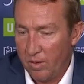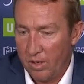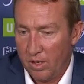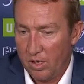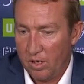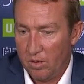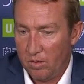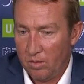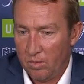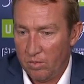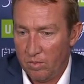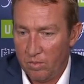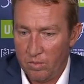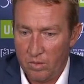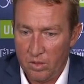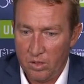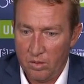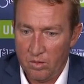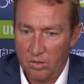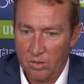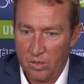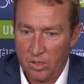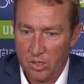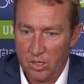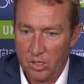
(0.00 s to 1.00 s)
that he'll
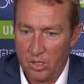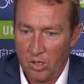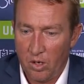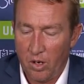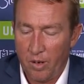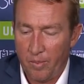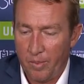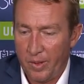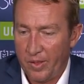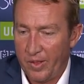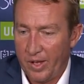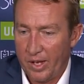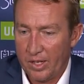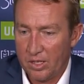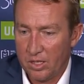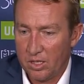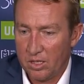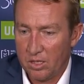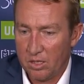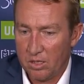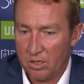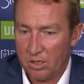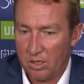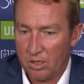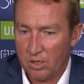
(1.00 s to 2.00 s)
he'll decide. But
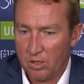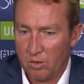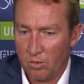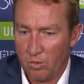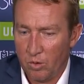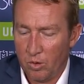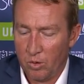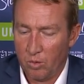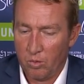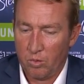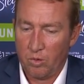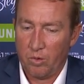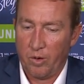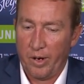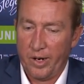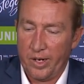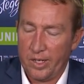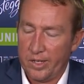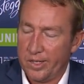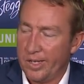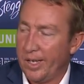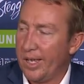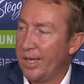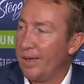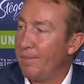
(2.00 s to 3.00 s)
that's it's a real
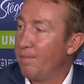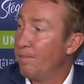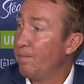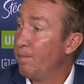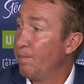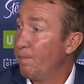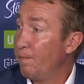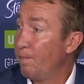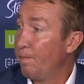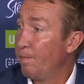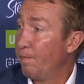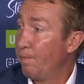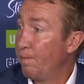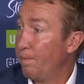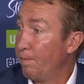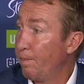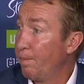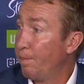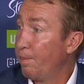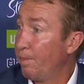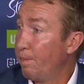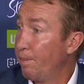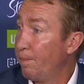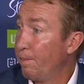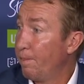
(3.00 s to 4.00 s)
credit to him
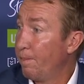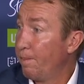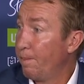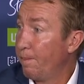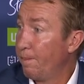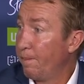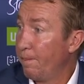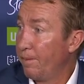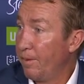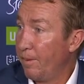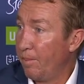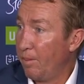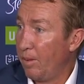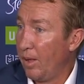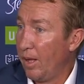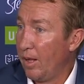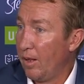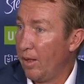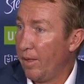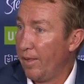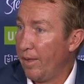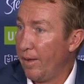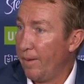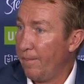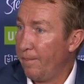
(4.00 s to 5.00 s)
scary, to
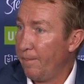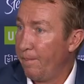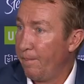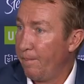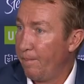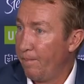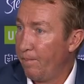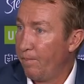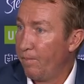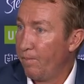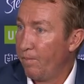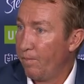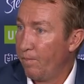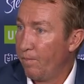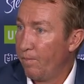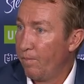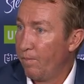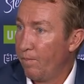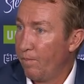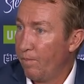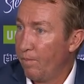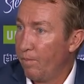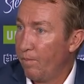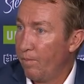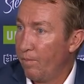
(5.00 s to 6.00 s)
play like that.
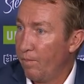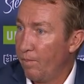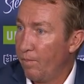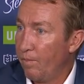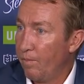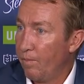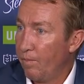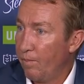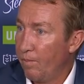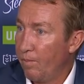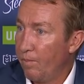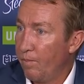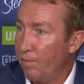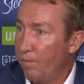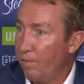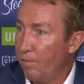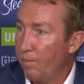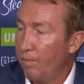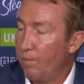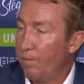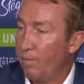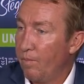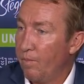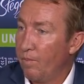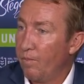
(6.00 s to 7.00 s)
Scary, scary thought
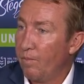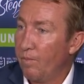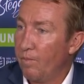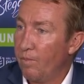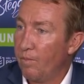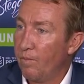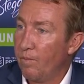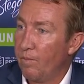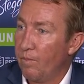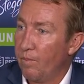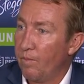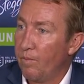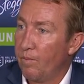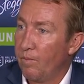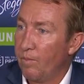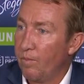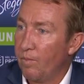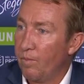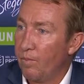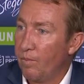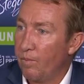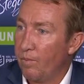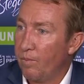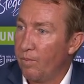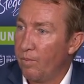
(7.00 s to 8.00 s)
for
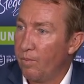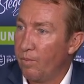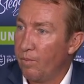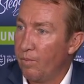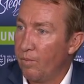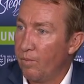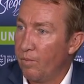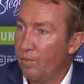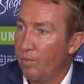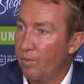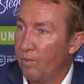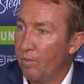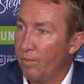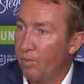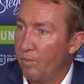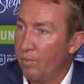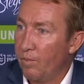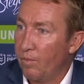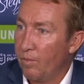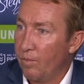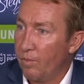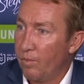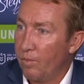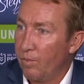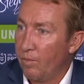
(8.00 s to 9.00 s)
opposition teams if that's
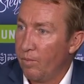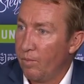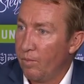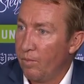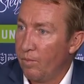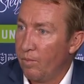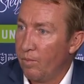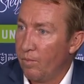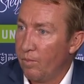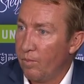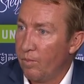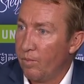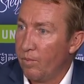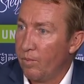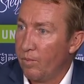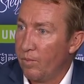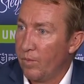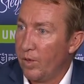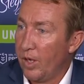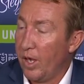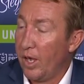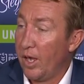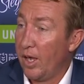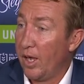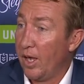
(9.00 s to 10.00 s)
not a ten.
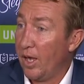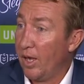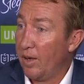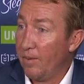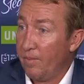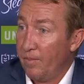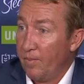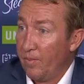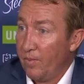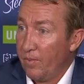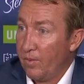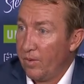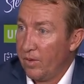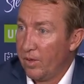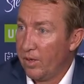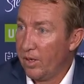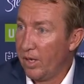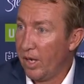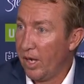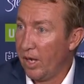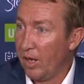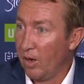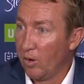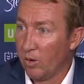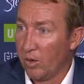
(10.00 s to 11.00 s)
yeah,
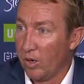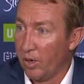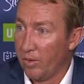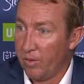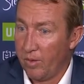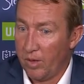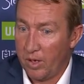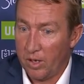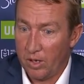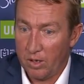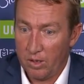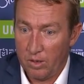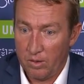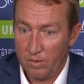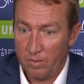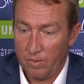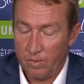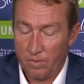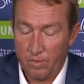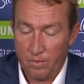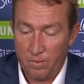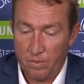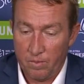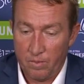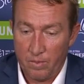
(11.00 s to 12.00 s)
yeah. Look, I think
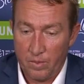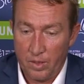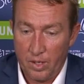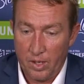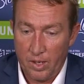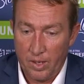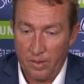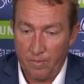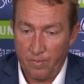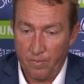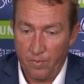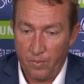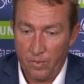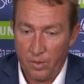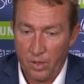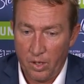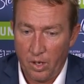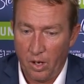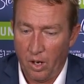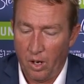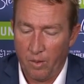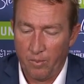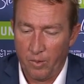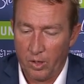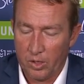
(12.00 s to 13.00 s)
um,
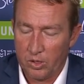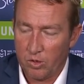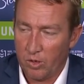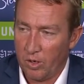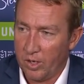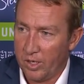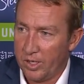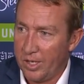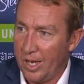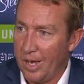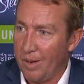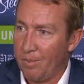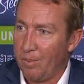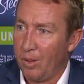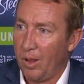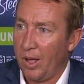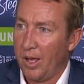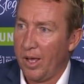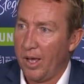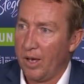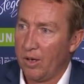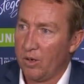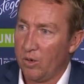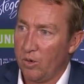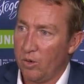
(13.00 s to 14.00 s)
I'm not trying to
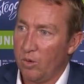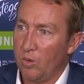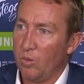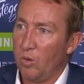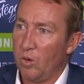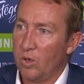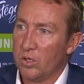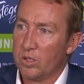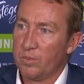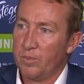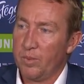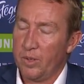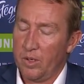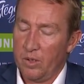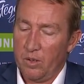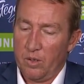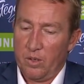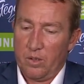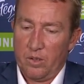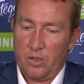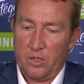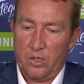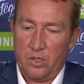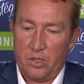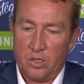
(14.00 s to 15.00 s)
downplay how good it was, but
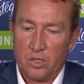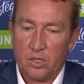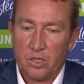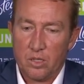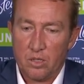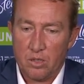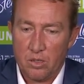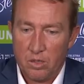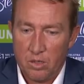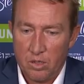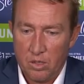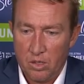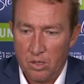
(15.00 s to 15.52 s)
I, I just